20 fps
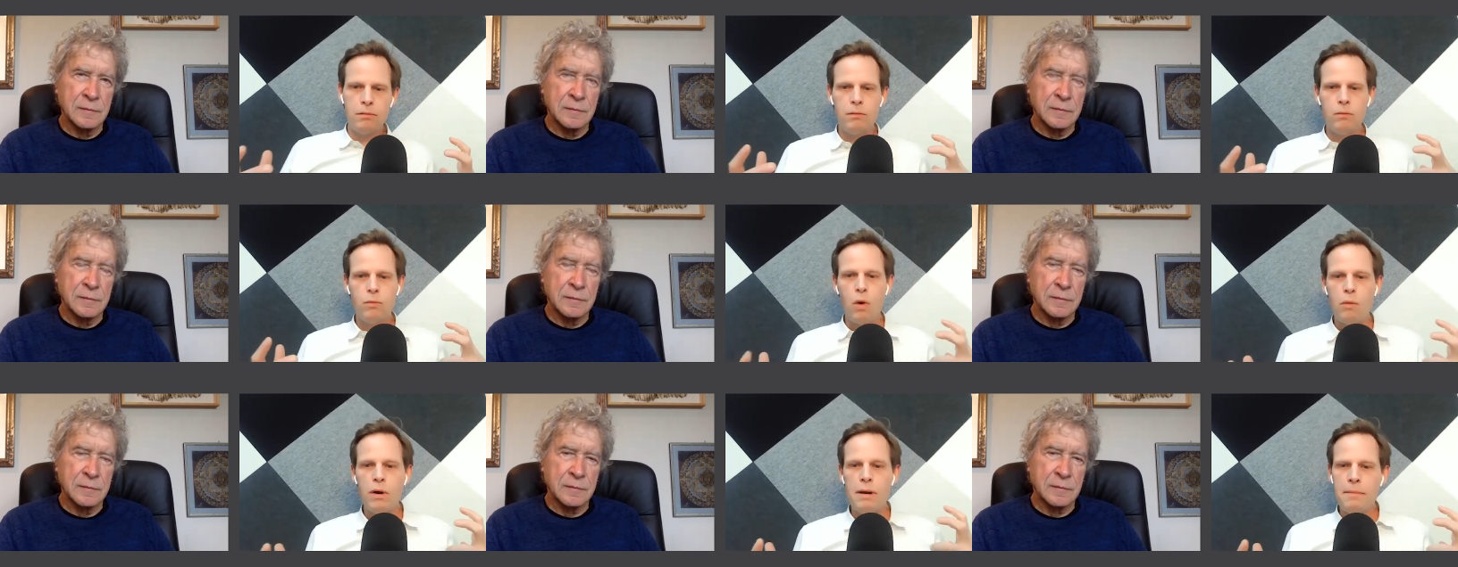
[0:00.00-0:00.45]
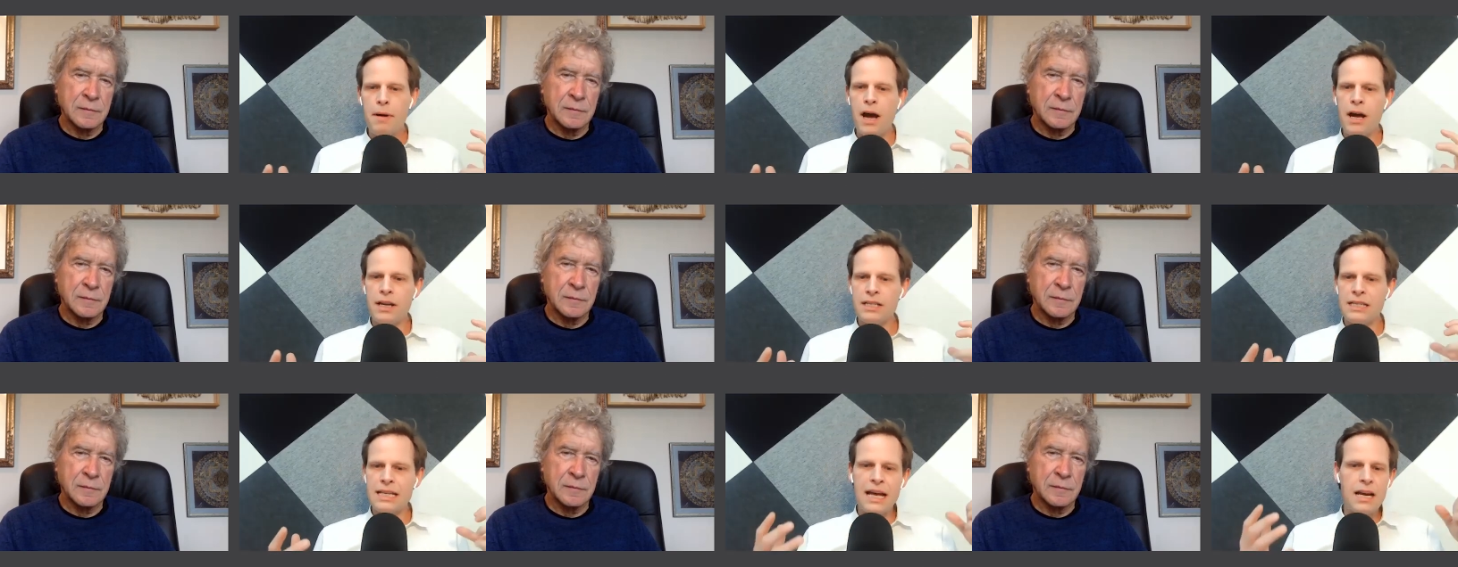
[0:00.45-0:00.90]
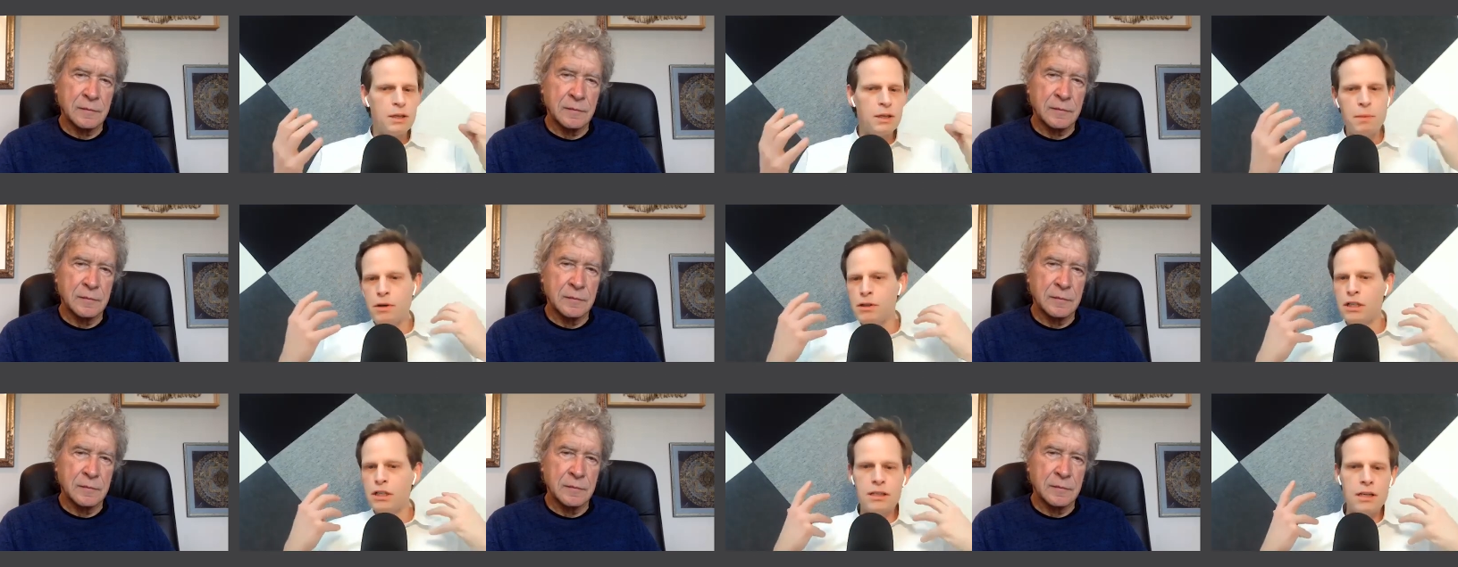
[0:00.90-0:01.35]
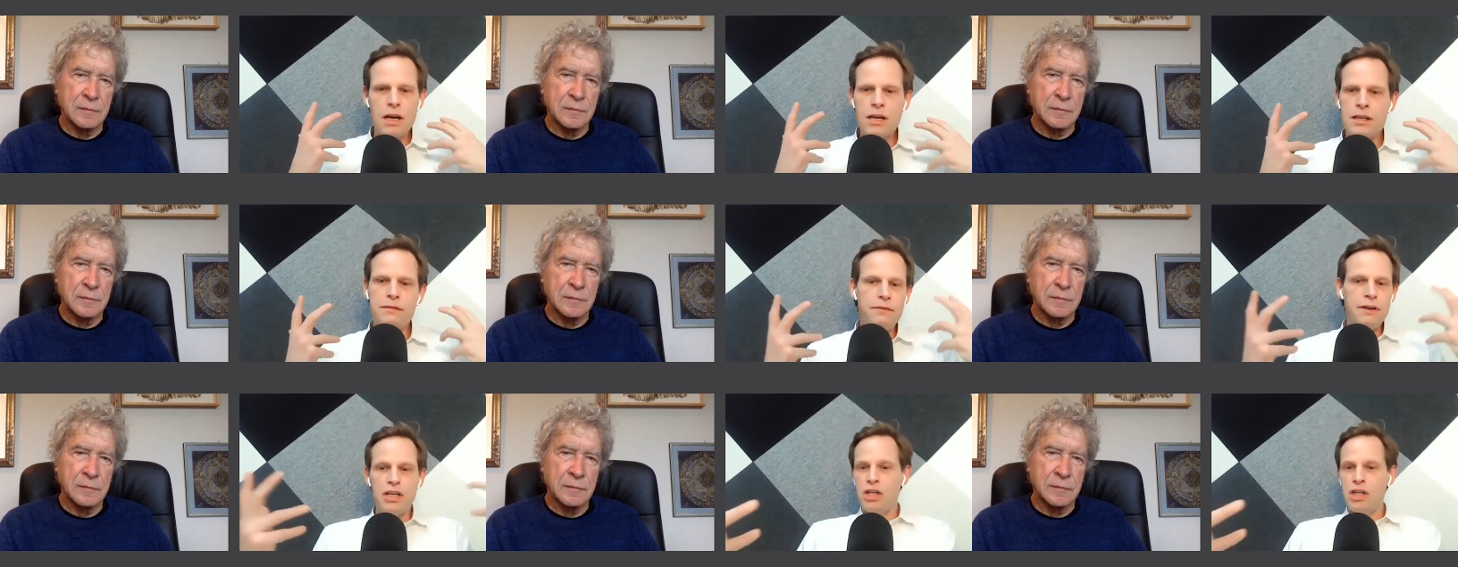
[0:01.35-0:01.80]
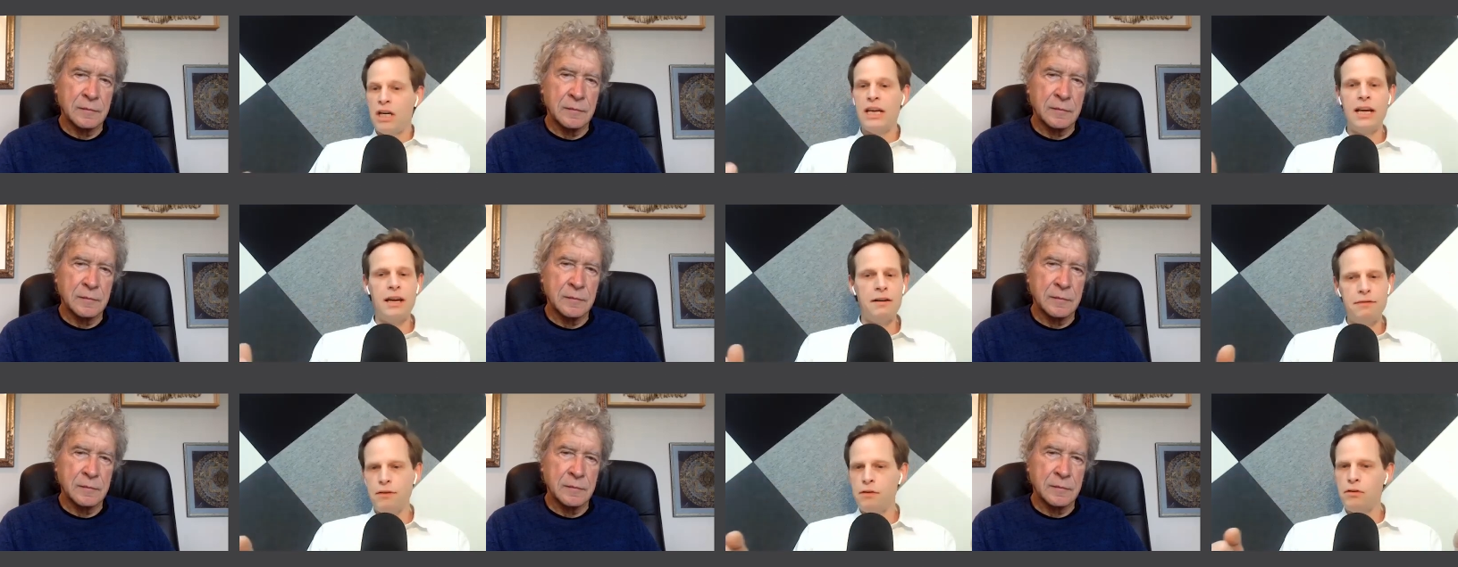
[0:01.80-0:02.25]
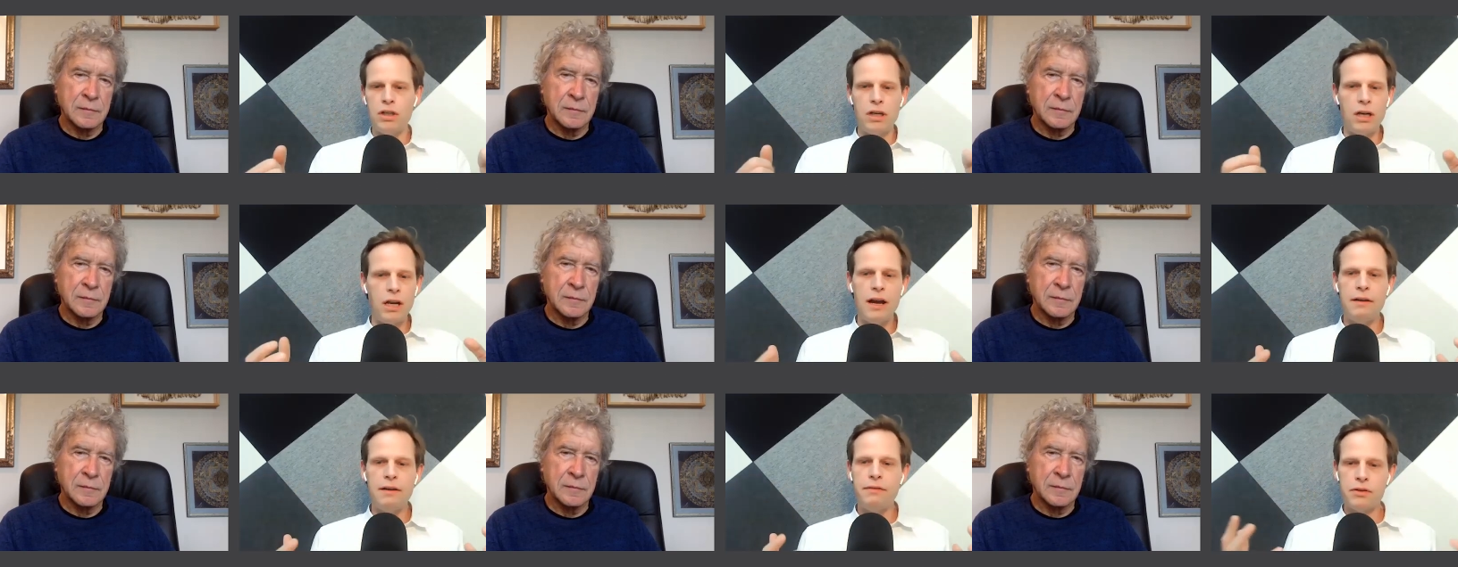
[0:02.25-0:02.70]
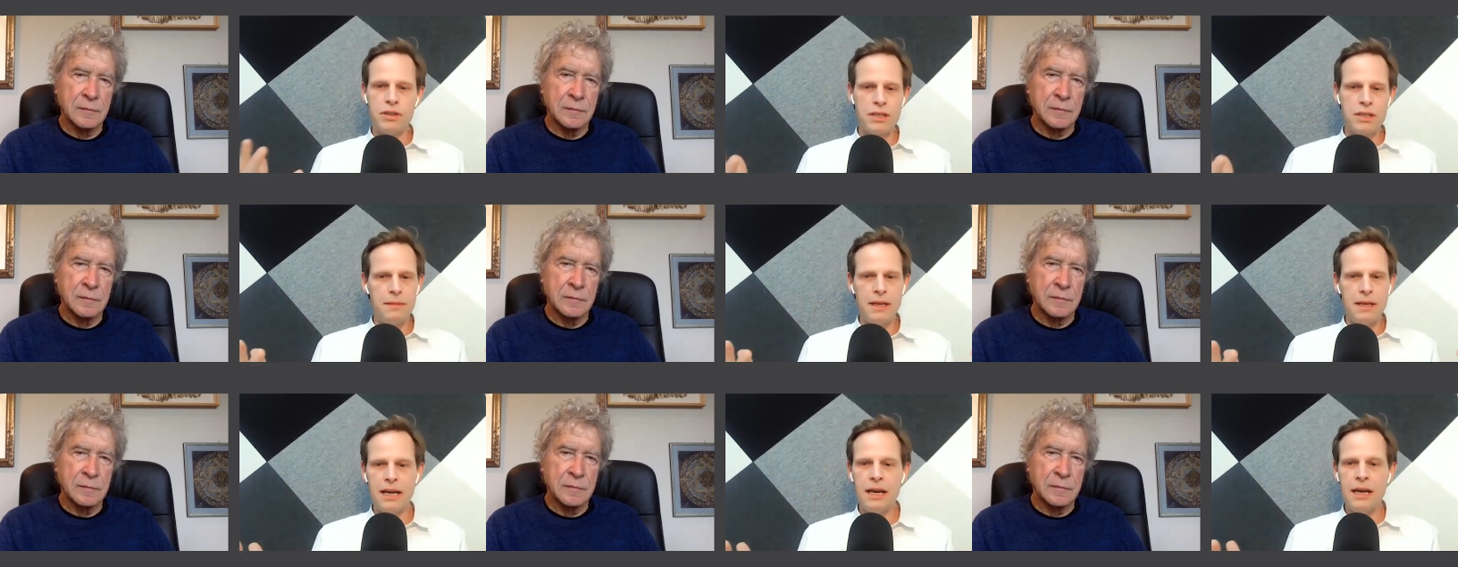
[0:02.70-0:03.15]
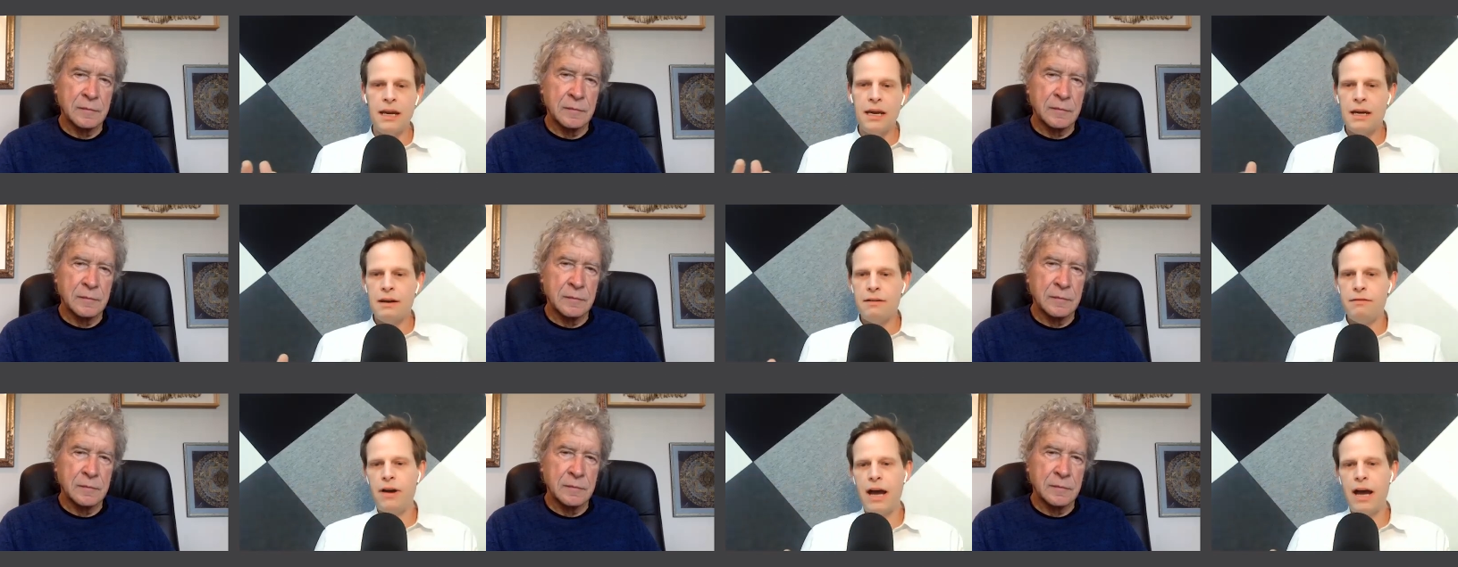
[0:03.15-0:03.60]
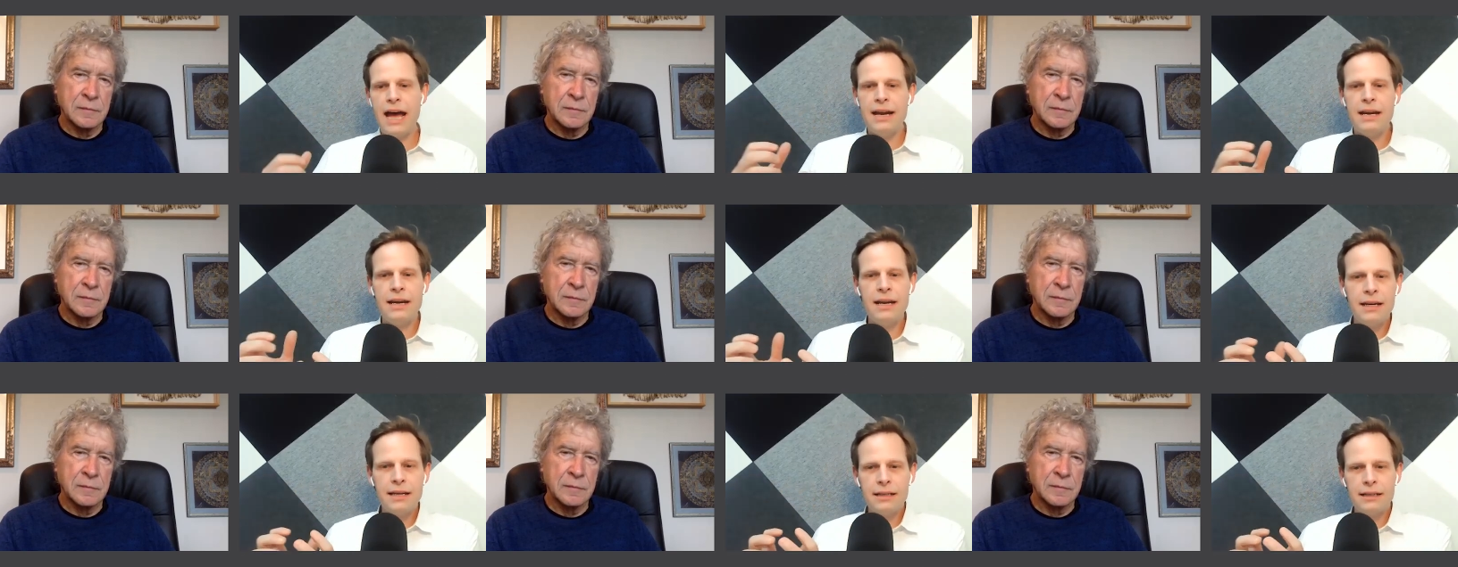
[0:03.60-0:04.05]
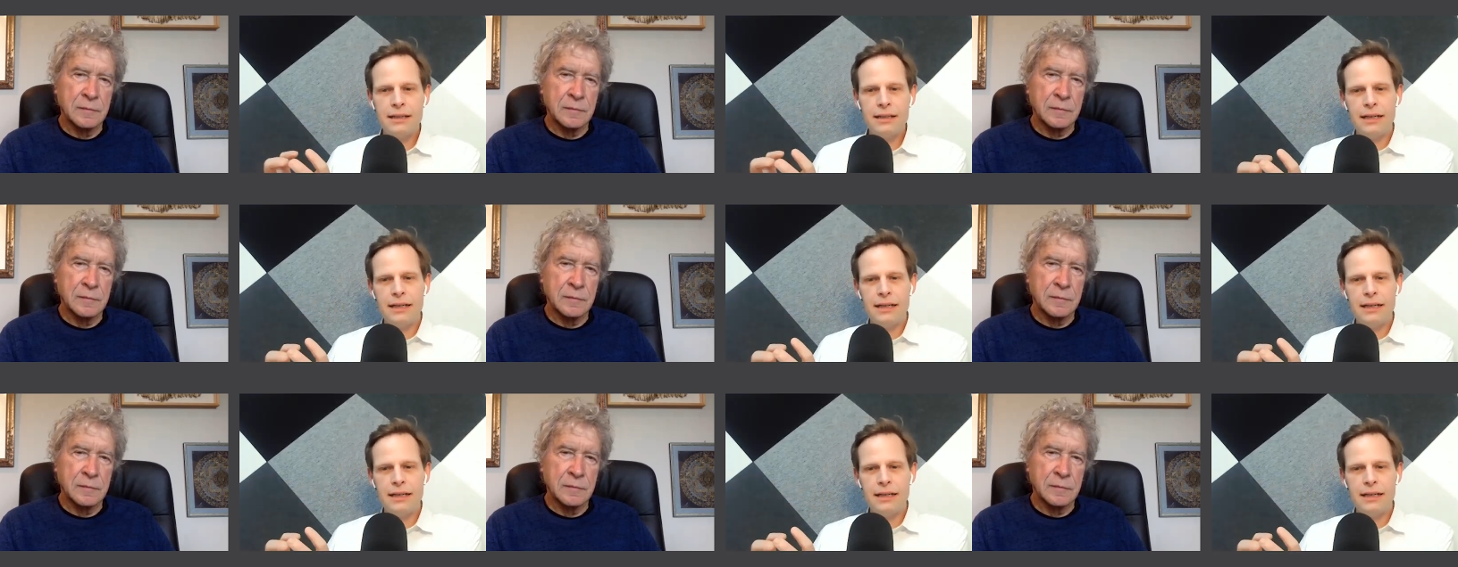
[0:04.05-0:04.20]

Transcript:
Speaker 1: what we might understand, I suppose, as, as visioning a future life or something, and